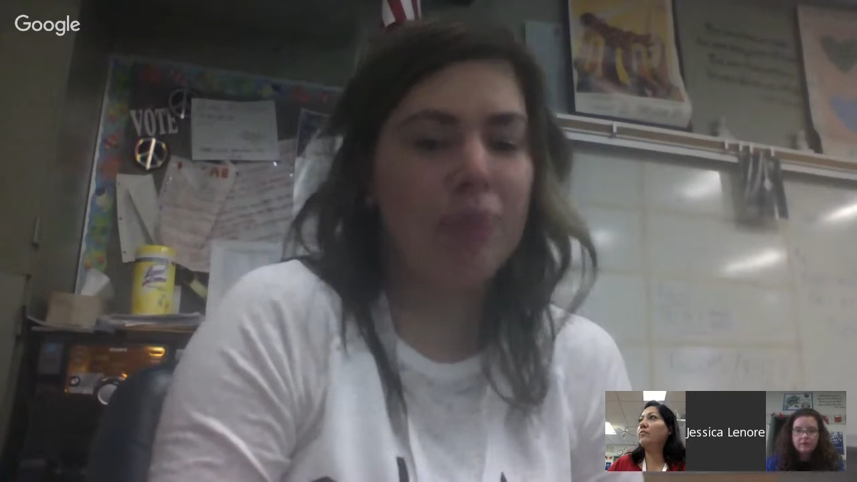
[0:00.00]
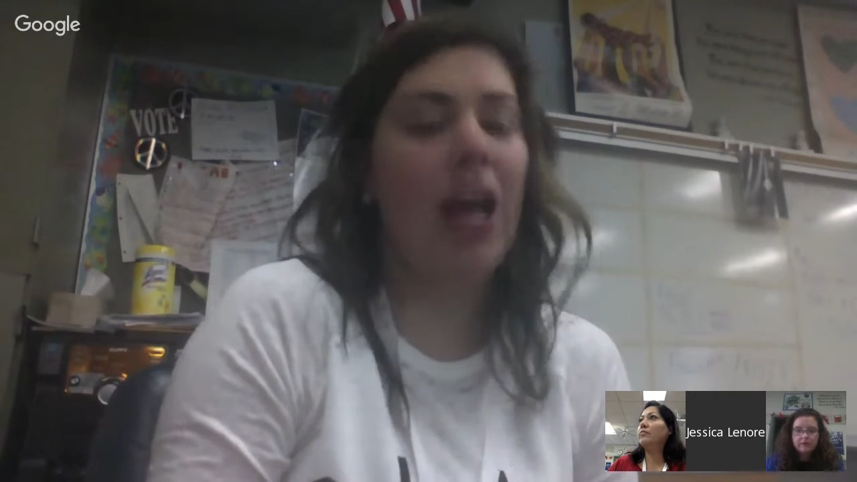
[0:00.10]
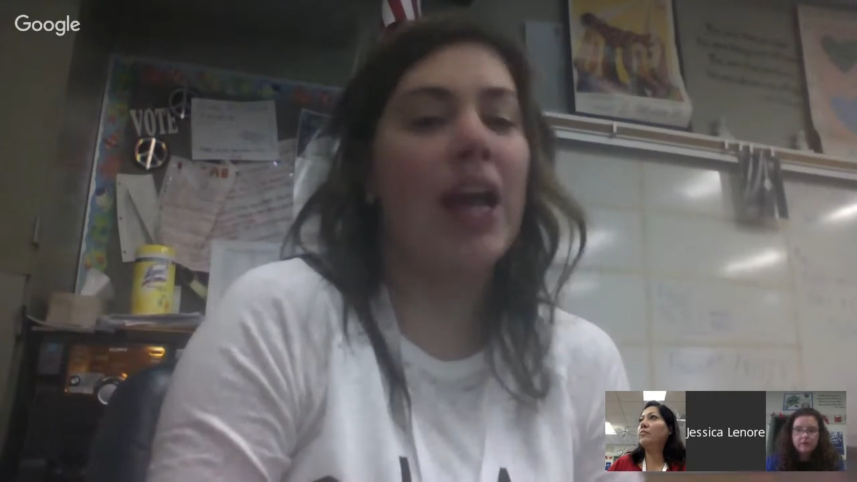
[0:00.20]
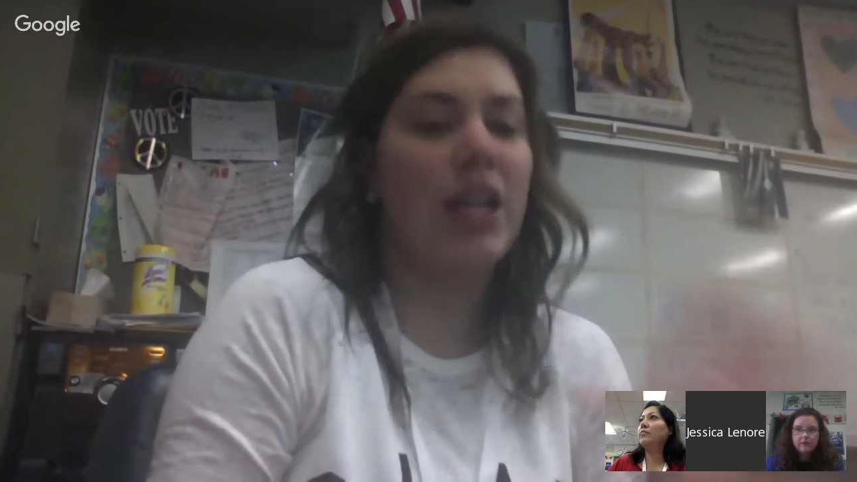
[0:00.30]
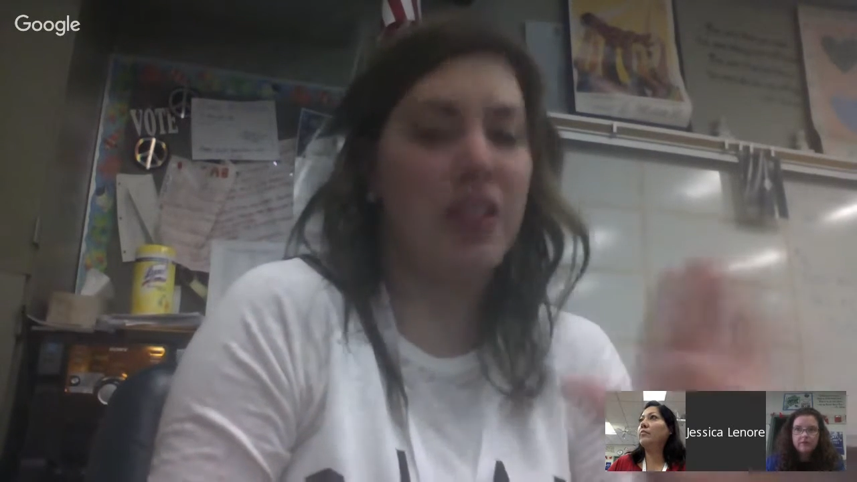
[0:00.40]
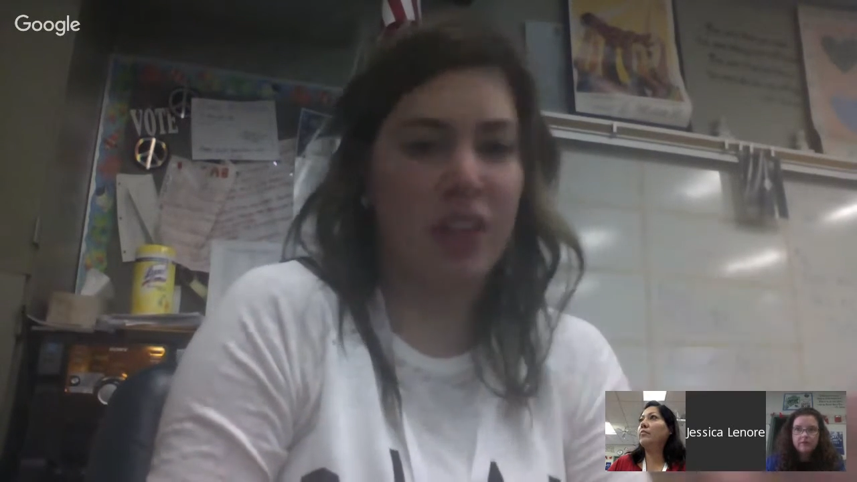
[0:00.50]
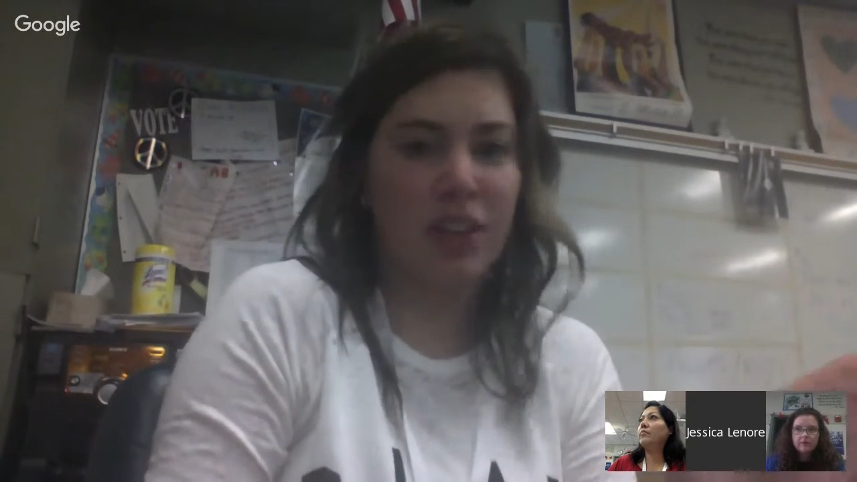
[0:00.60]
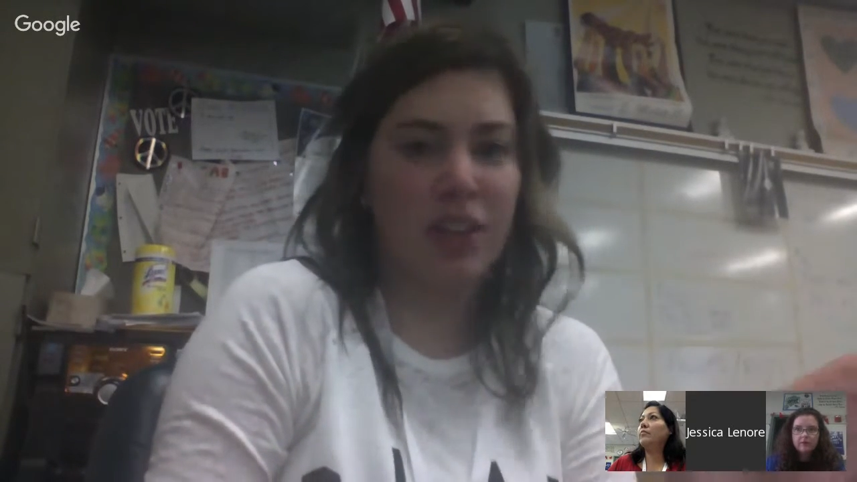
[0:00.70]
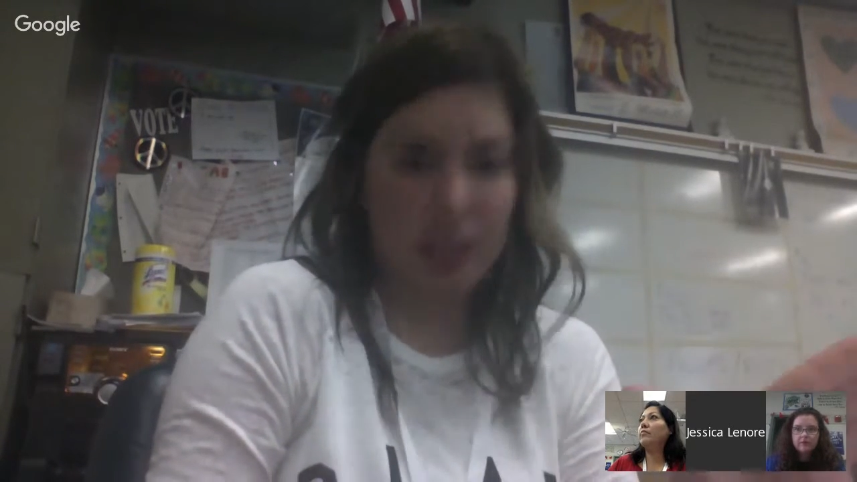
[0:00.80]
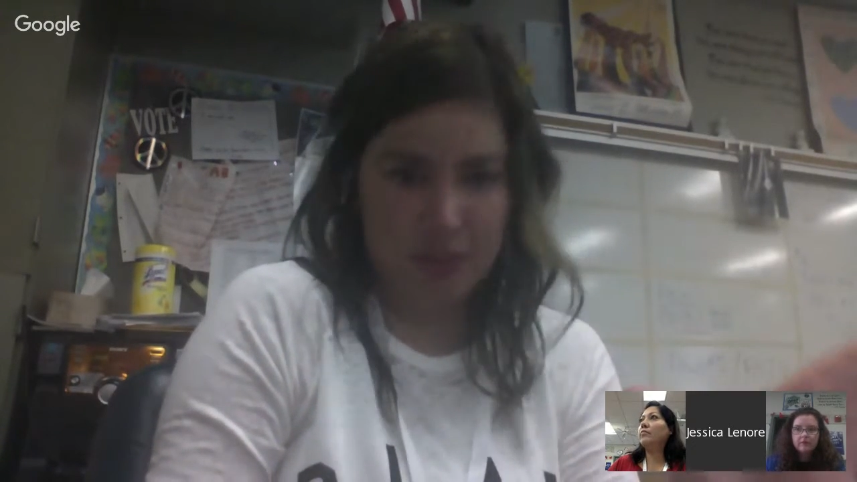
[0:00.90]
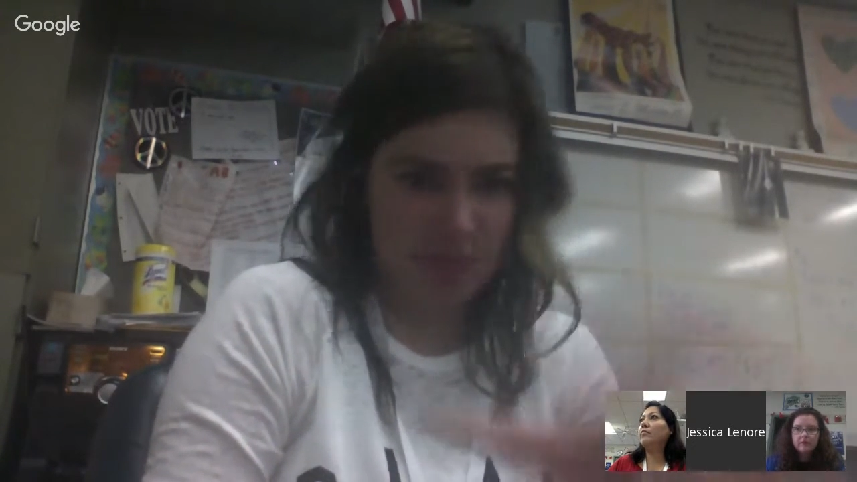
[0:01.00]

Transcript: Not anything